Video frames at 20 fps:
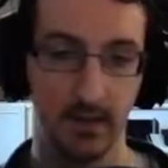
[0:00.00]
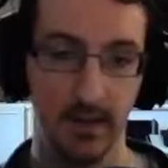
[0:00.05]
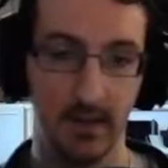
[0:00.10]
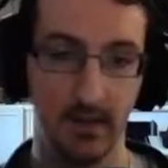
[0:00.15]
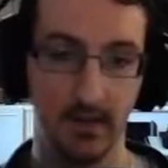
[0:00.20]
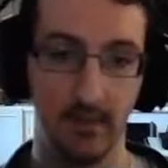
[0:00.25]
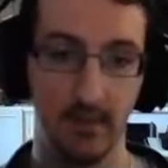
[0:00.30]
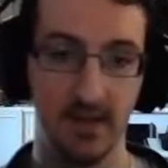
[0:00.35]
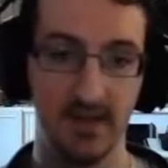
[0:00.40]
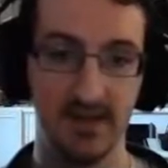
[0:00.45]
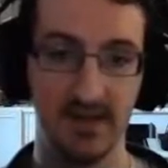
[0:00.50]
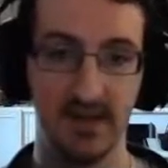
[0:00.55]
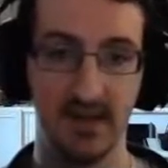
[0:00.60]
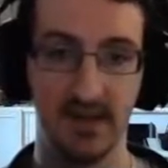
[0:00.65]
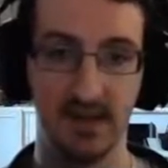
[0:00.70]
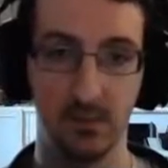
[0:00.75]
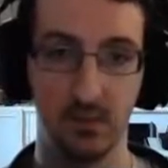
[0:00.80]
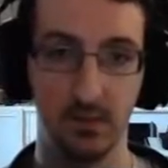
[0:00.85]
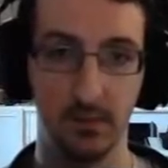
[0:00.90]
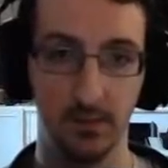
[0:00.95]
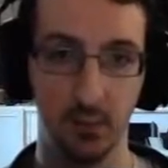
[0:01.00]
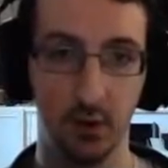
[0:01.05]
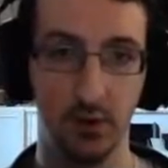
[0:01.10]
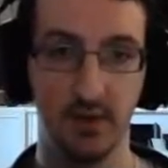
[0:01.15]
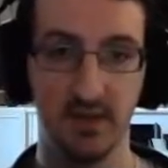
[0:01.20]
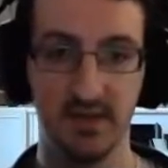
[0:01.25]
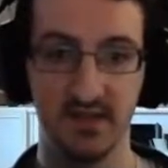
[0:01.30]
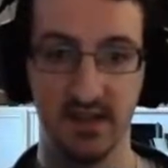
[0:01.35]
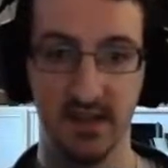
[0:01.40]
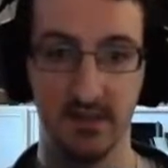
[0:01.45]
hit that basically hits with both at
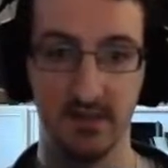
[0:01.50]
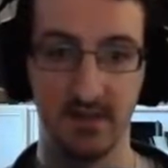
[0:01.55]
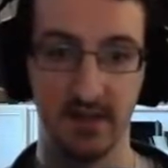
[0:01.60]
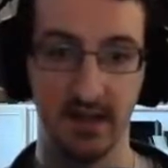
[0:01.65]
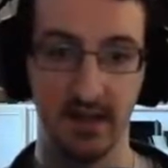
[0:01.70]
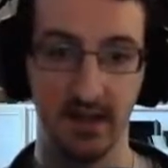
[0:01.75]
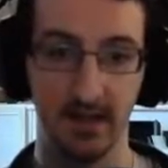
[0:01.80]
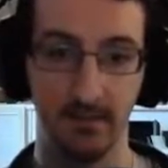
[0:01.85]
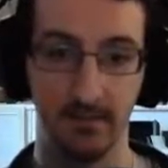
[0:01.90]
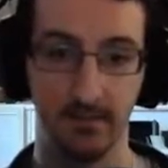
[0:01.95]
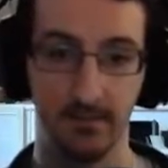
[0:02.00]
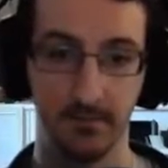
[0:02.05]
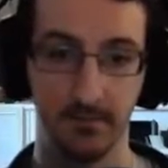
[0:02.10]
the same time.